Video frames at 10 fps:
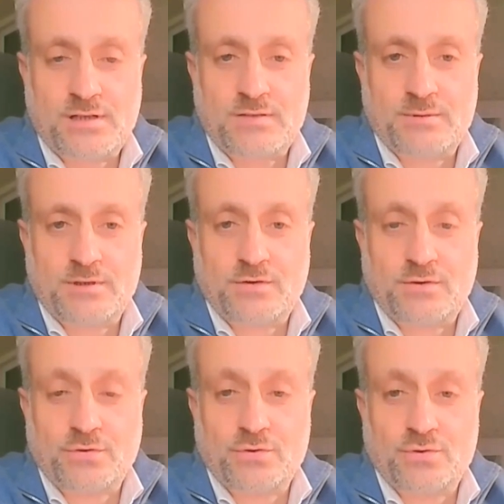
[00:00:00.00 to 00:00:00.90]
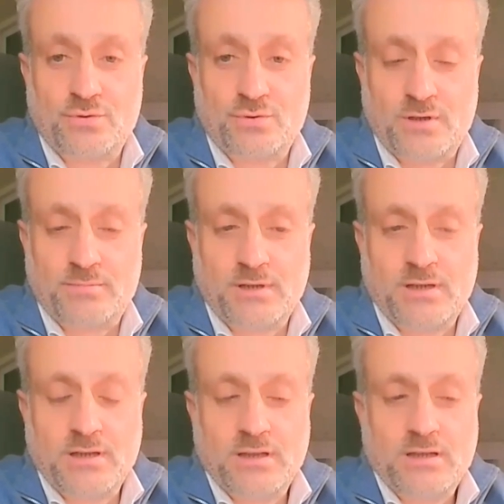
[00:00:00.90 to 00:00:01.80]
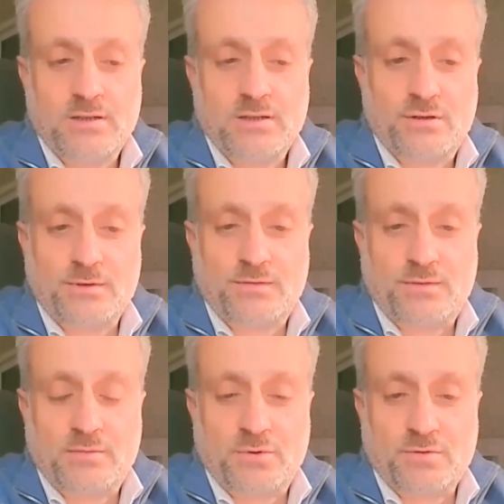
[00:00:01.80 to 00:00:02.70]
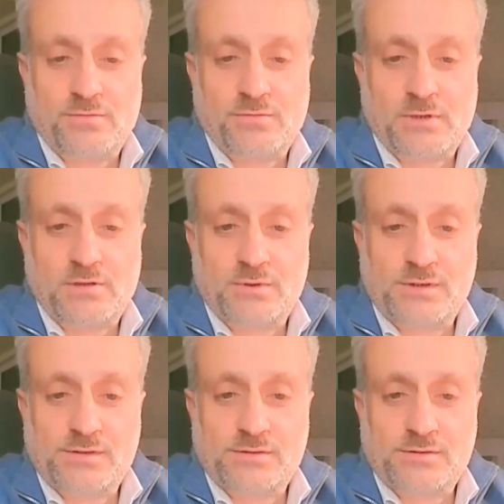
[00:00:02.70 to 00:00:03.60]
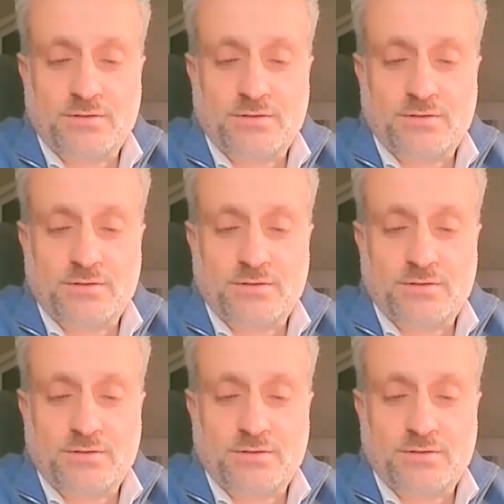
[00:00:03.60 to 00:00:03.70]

States, but it's also Europe. Europe is very important for many reasons.